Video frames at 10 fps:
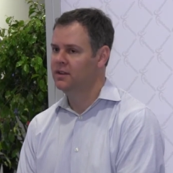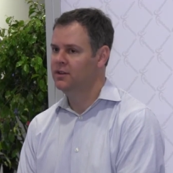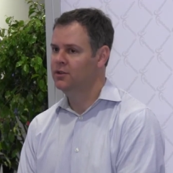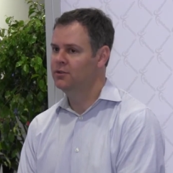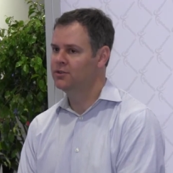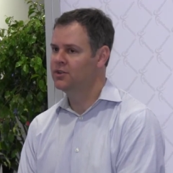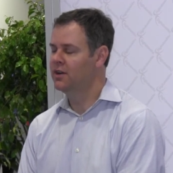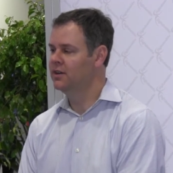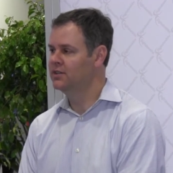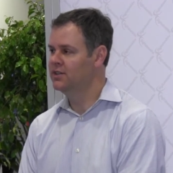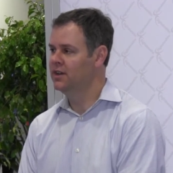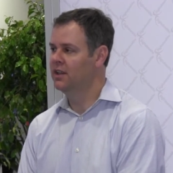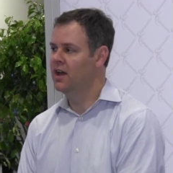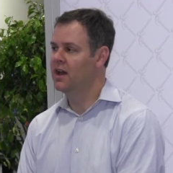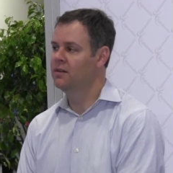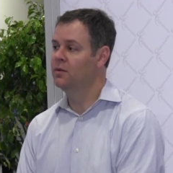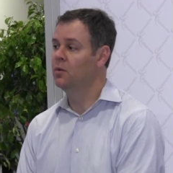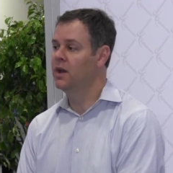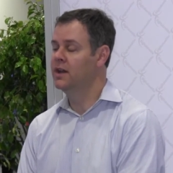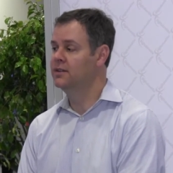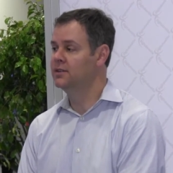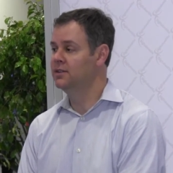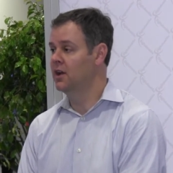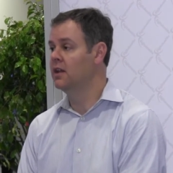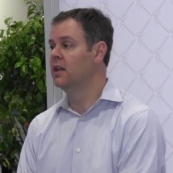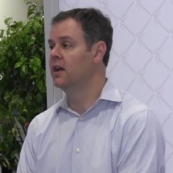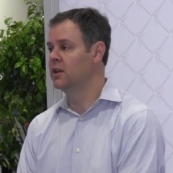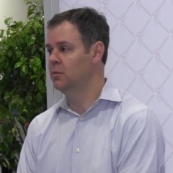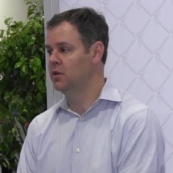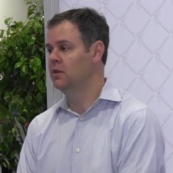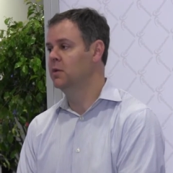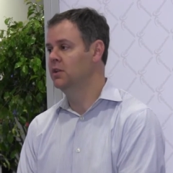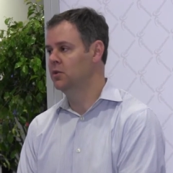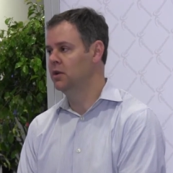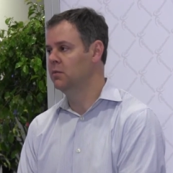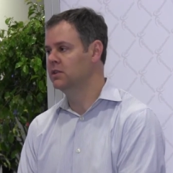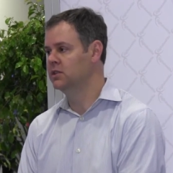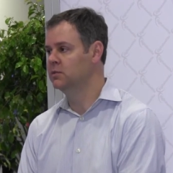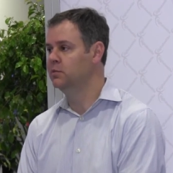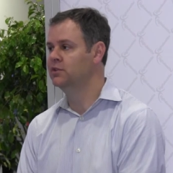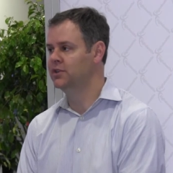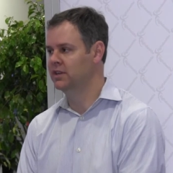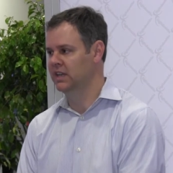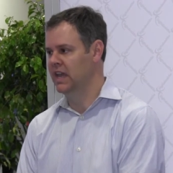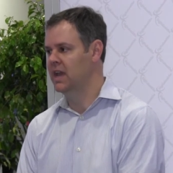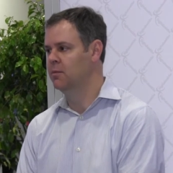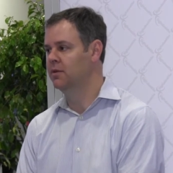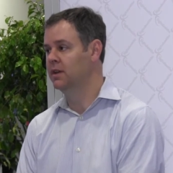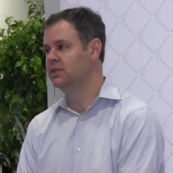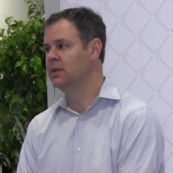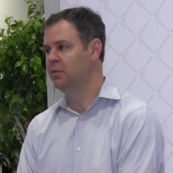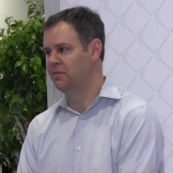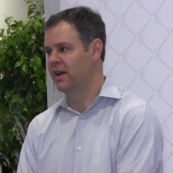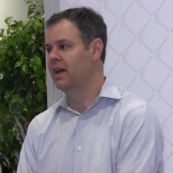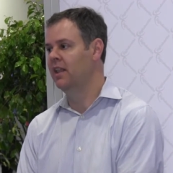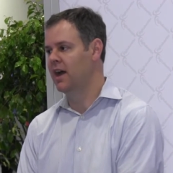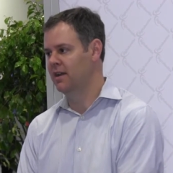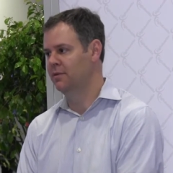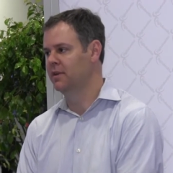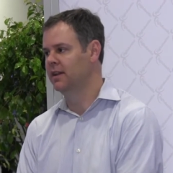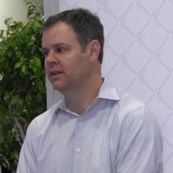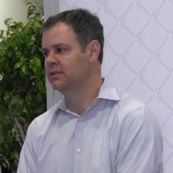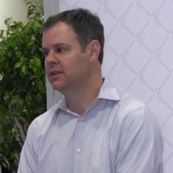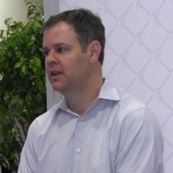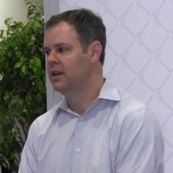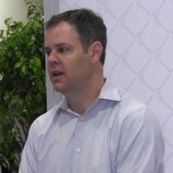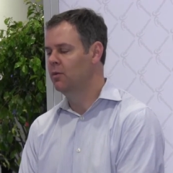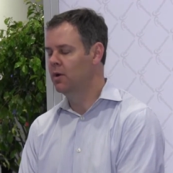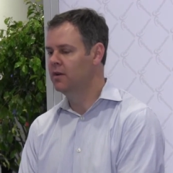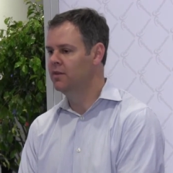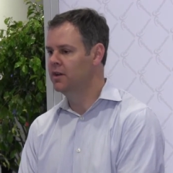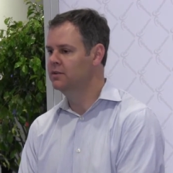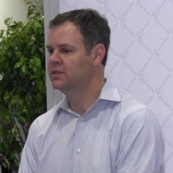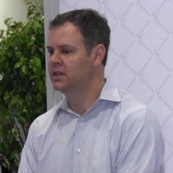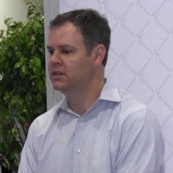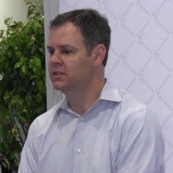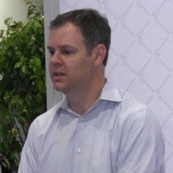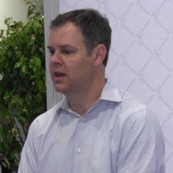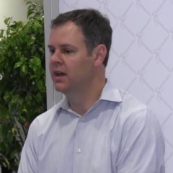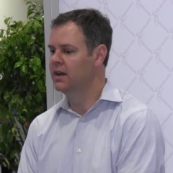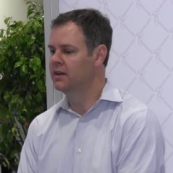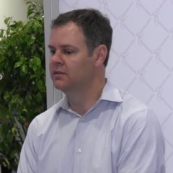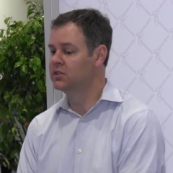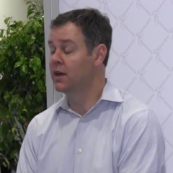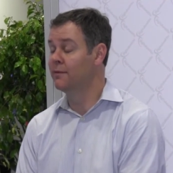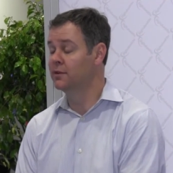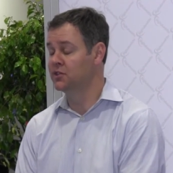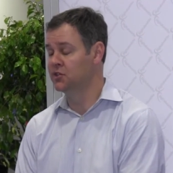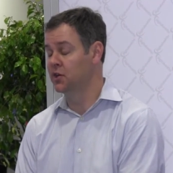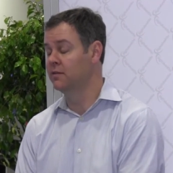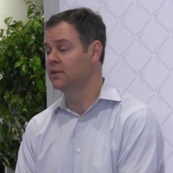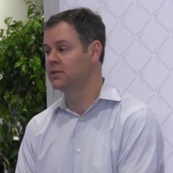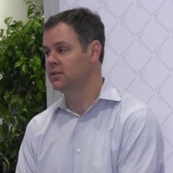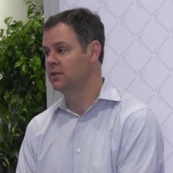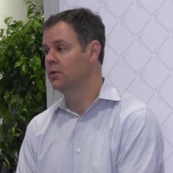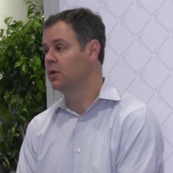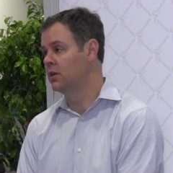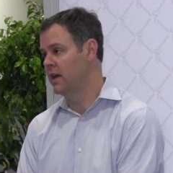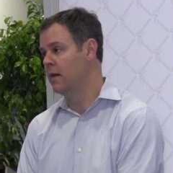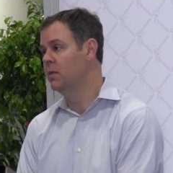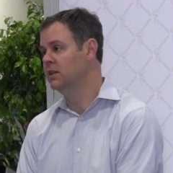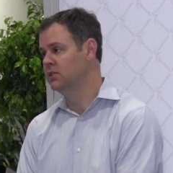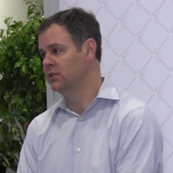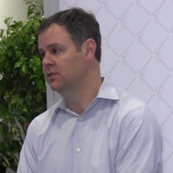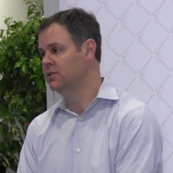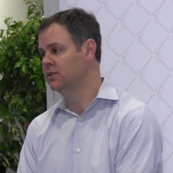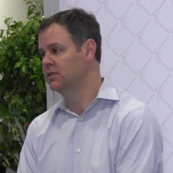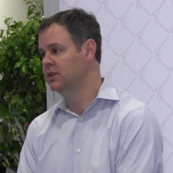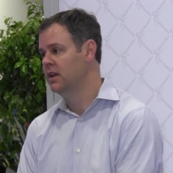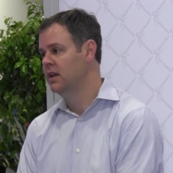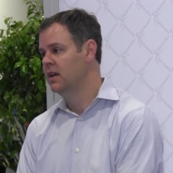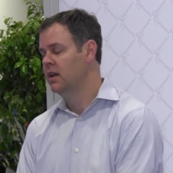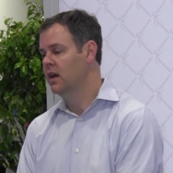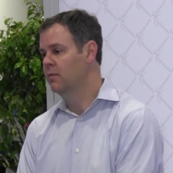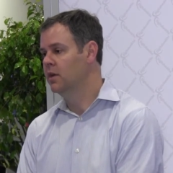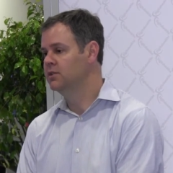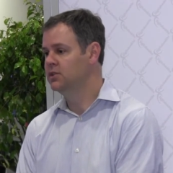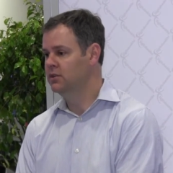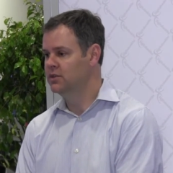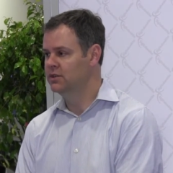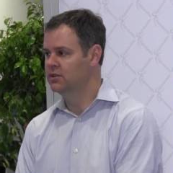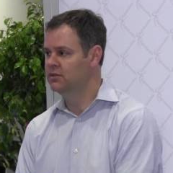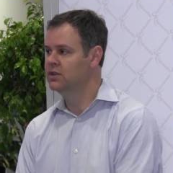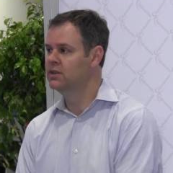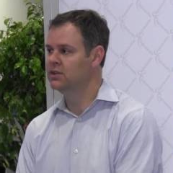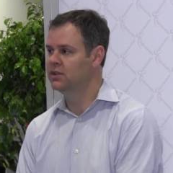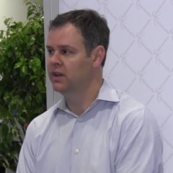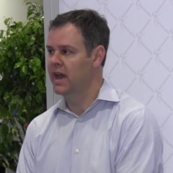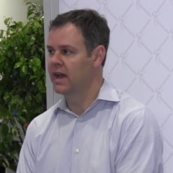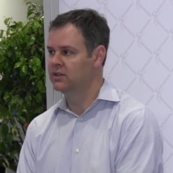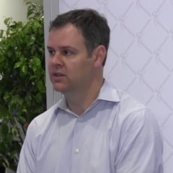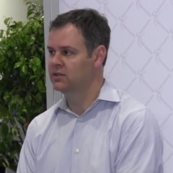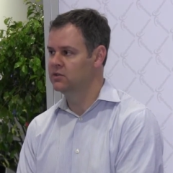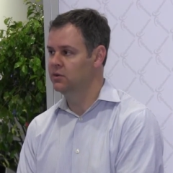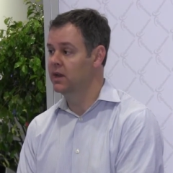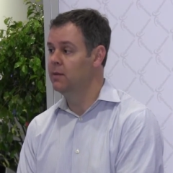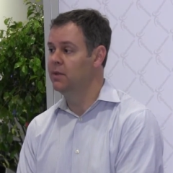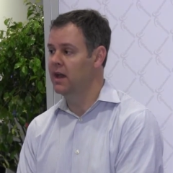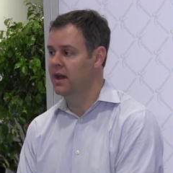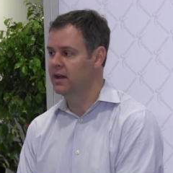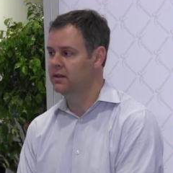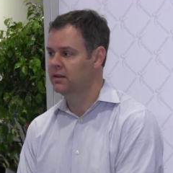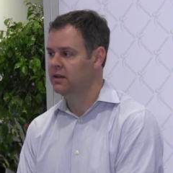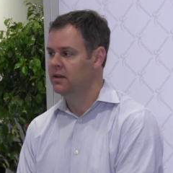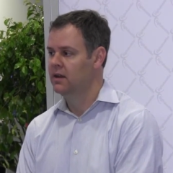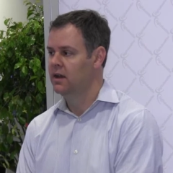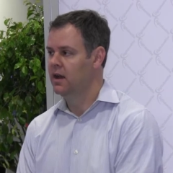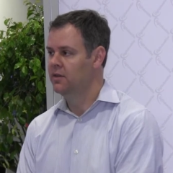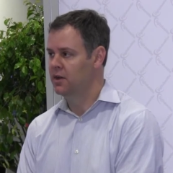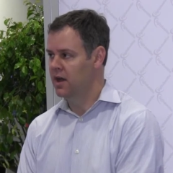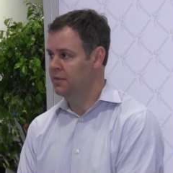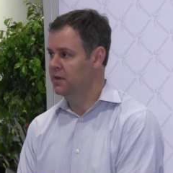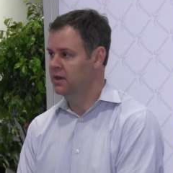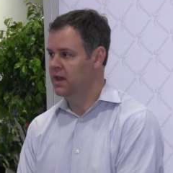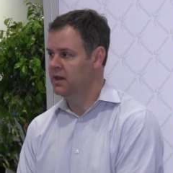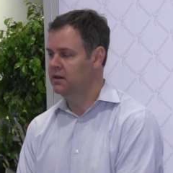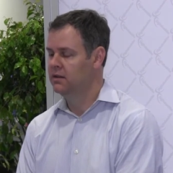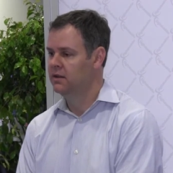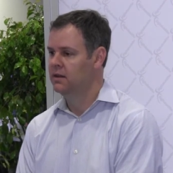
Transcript: you're starting to see a lot of the ways that the online community have been doing business pushed into cable that simplify a lot of things. And one of those is uh, software as a service or cloud based solutions. Um, those solutions are traditionally accessed through an API, uh, they're authenticated,